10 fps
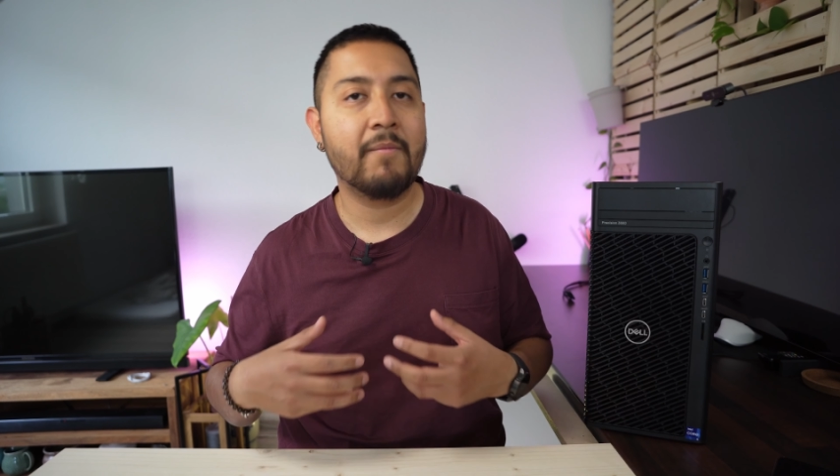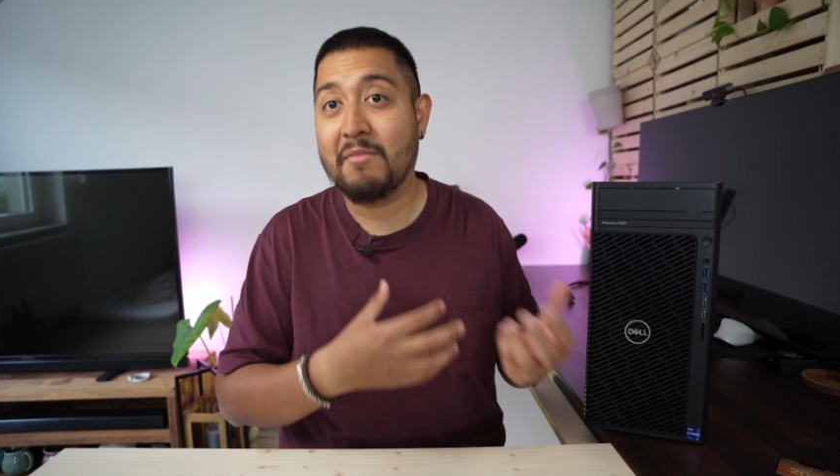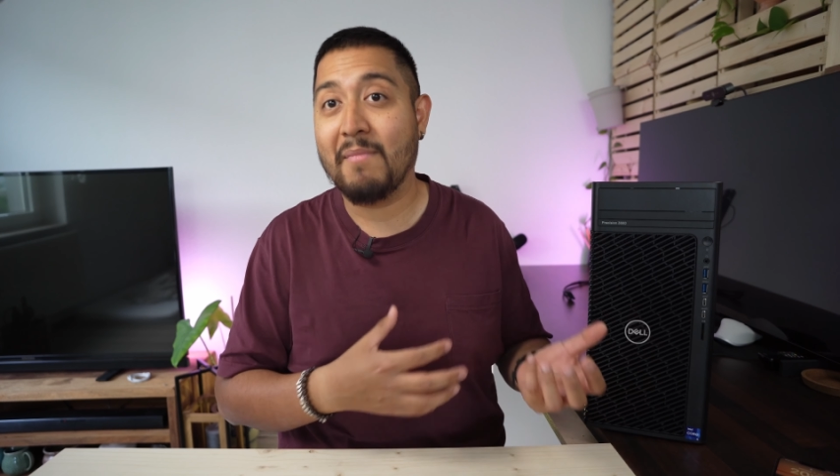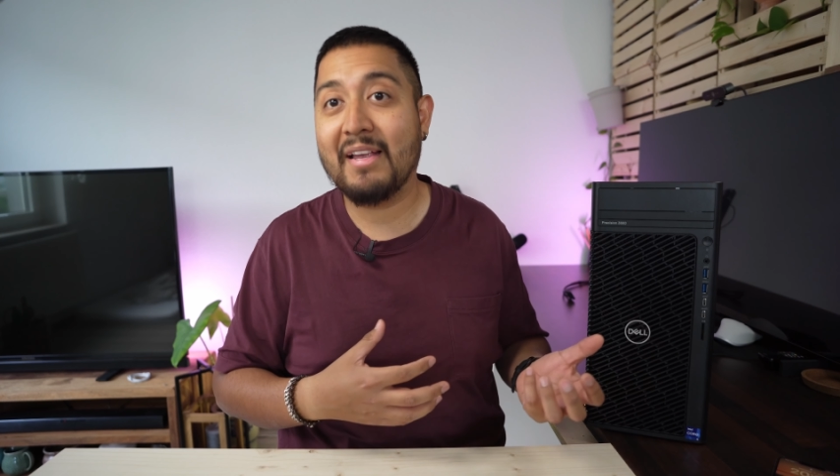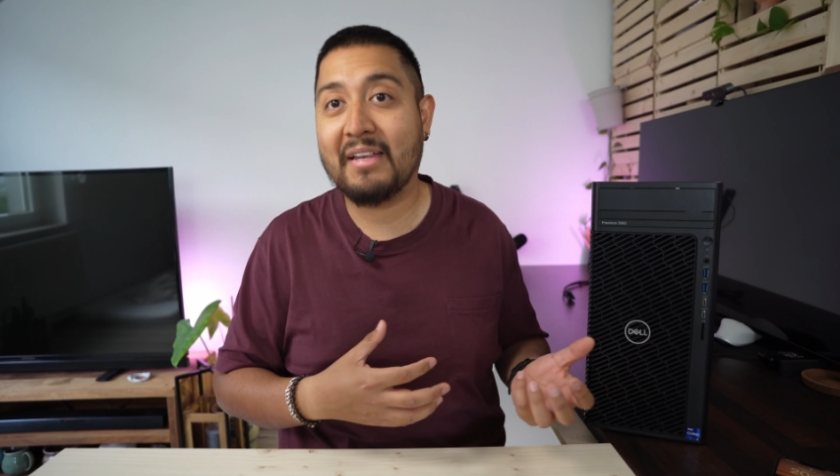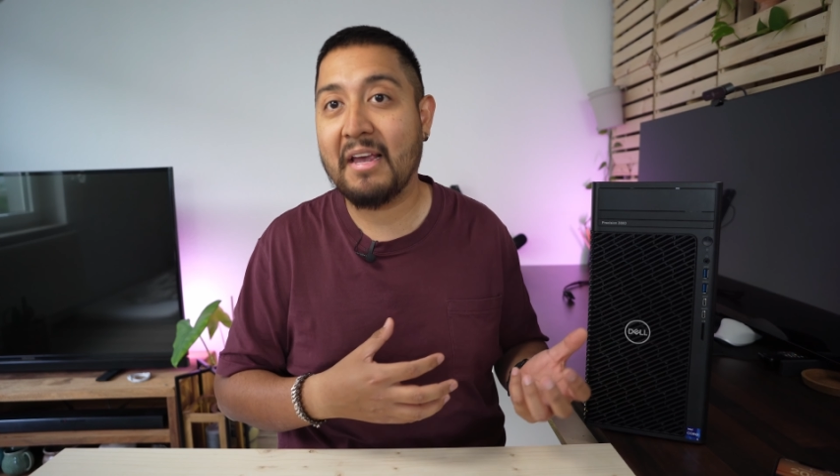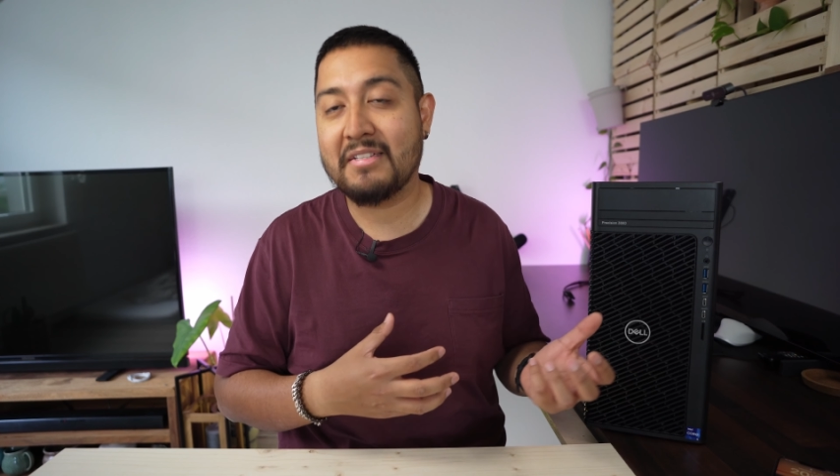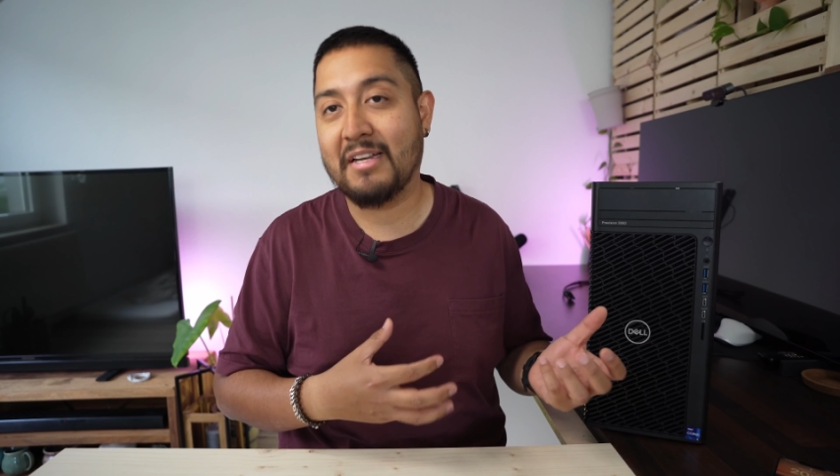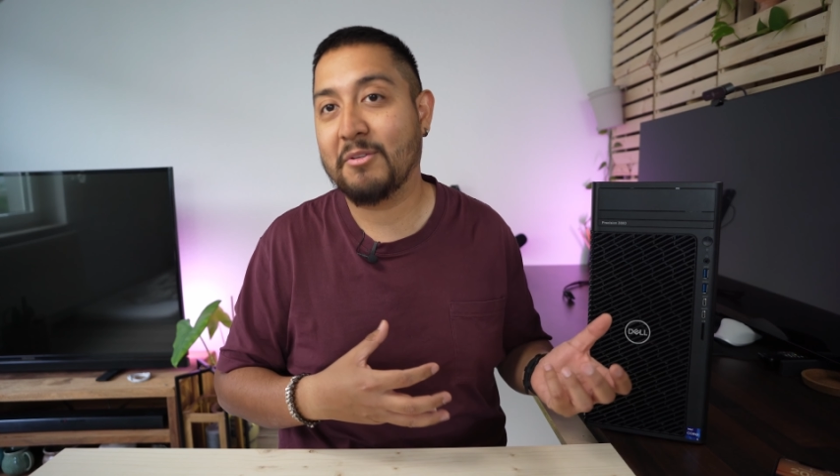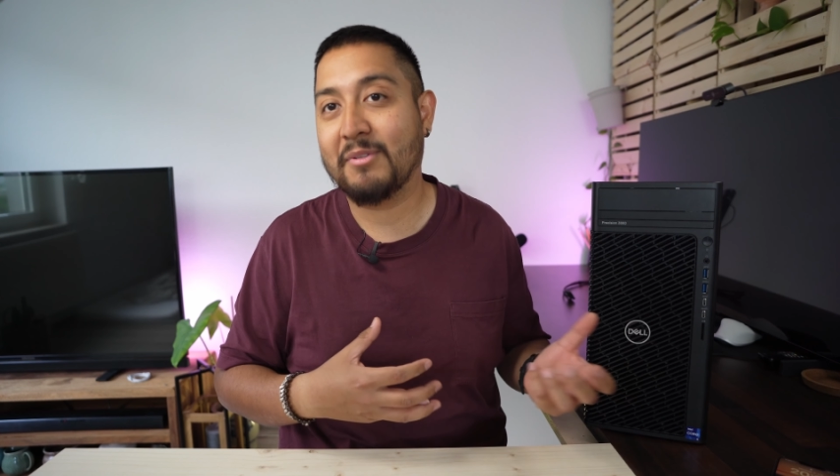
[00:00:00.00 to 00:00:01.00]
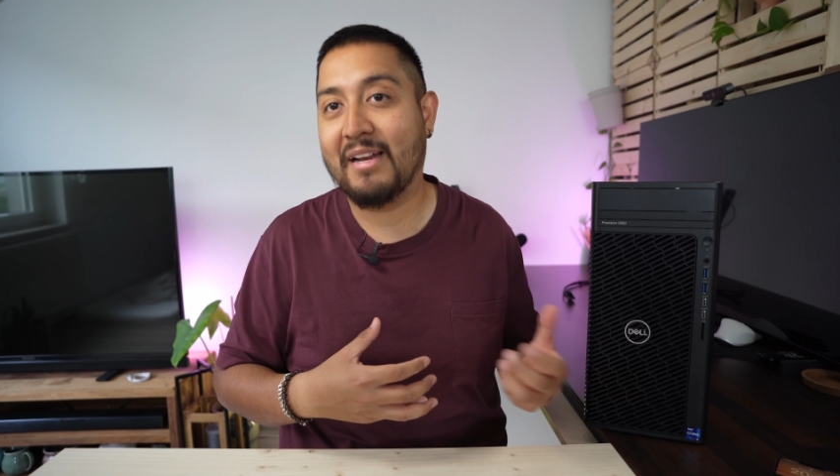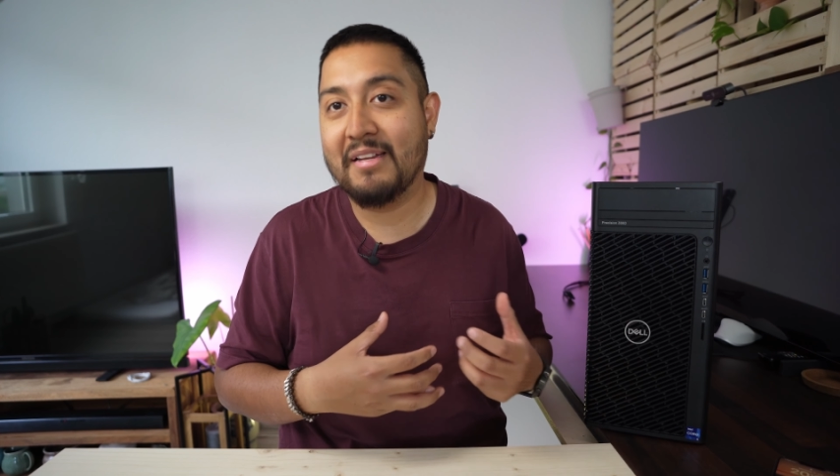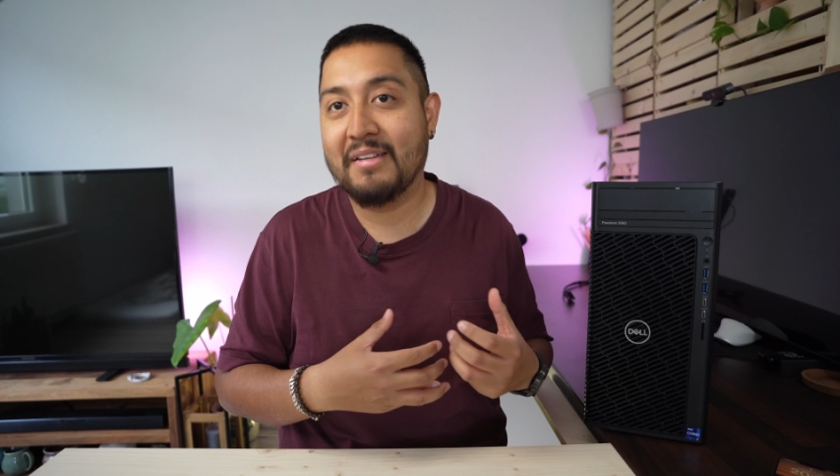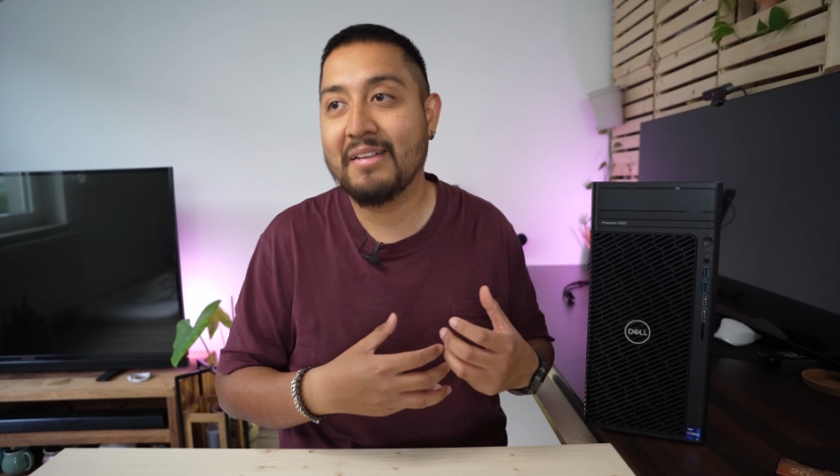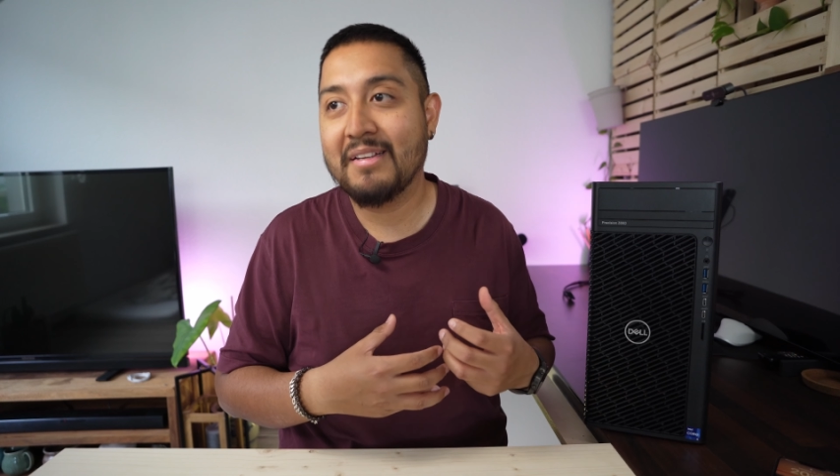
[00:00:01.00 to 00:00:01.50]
In my case, I totally